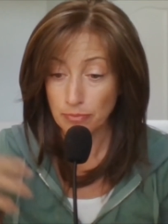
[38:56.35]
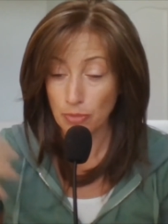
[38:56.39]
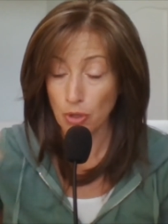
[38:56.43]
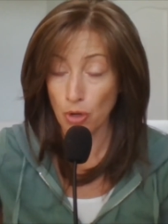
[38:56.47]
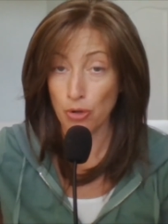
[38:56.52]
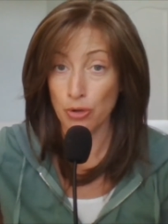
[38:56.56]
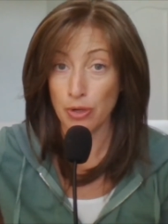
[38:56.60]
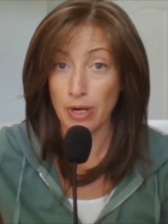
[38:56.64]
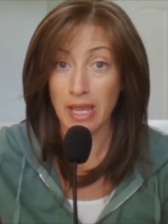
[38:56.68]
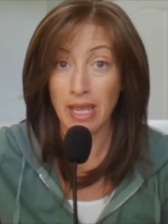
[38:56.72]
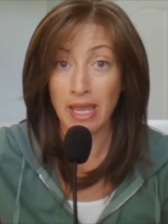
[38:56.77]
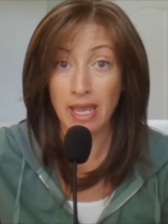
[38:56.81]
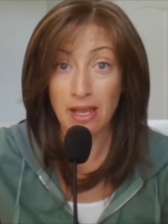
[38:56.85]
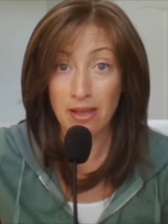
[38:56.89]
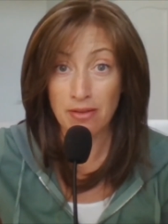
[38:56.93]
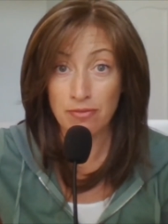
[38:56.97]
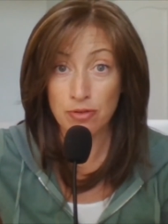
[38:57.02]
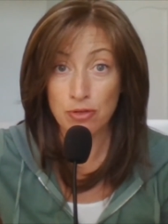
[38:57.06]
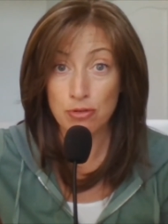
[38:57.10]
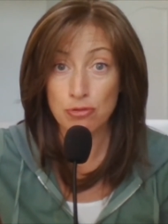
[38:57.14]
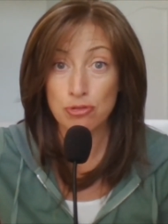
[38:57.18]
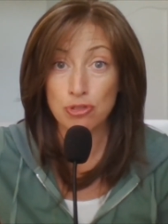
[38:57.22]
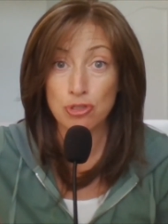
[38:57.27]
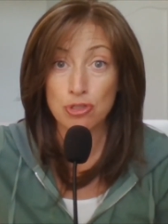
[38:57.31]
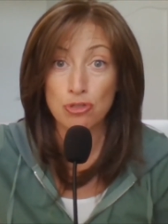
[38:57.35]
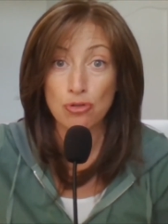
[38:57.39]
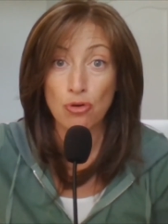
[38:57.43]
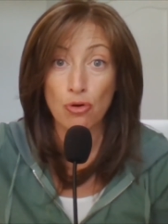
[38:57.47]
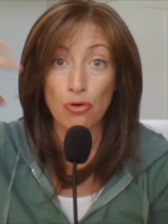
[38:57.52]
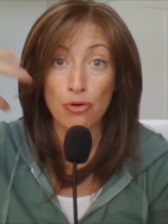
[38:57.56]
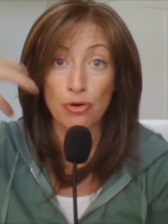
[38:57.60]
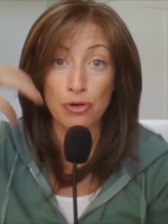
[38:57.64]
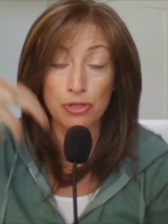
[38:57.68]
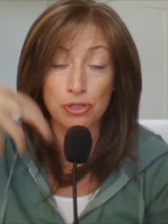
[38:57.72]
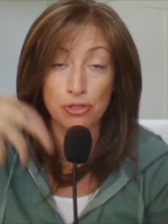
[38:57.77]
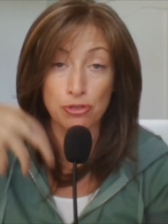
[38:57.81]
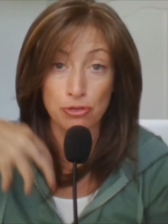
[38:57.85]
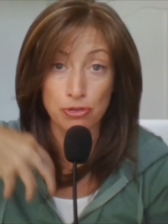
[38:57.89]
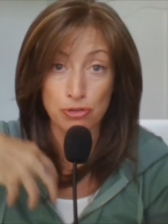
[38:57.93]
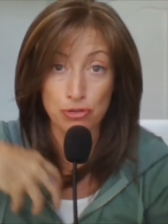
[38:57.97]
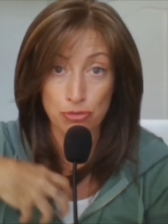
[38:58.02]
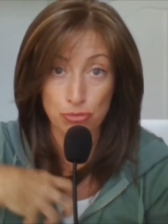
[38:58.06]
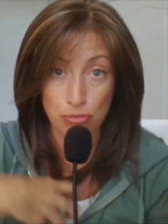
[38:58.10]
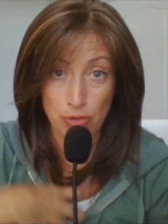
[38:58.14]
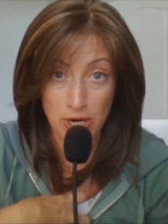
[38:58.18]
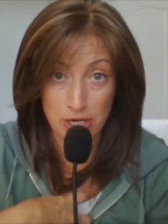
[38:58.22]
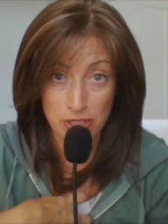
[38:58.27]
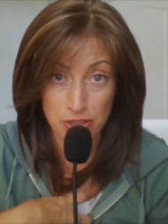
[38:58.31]
Or have you stored your
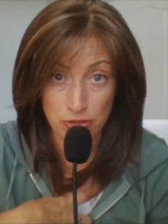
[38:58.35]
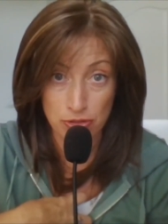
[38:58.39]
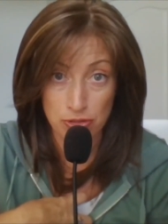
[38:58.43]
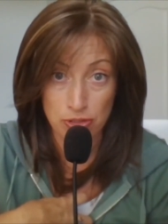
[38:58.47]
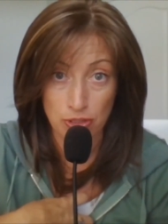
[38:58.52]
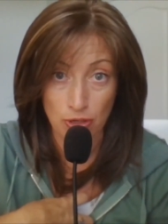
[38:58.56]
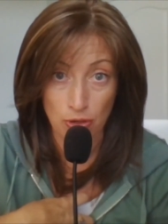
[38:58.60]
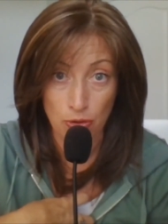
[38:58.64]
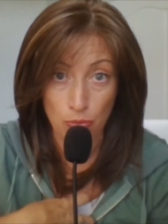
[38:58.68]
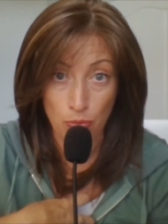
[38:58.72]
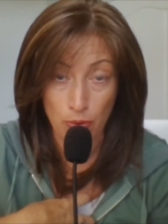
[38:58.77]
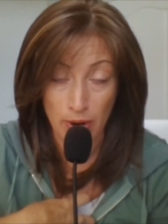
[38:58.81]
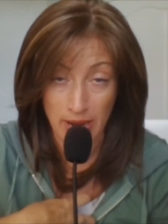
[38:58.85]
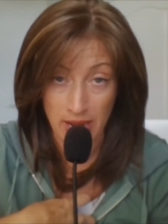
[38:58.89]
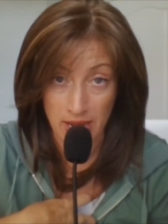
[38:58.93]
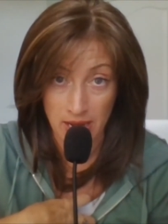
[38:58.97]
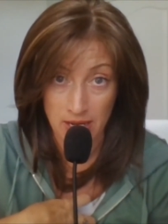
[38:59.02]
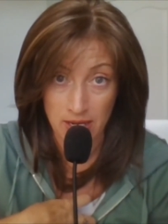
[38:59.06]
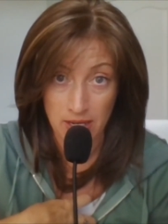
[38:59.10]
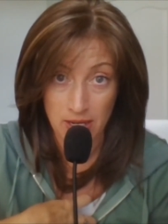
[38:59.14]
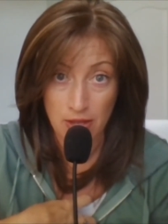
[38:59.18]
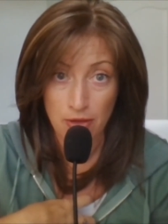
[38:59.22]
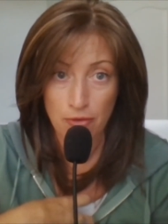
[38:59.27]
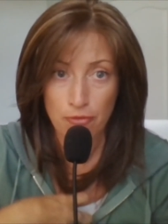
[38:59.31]
treasures away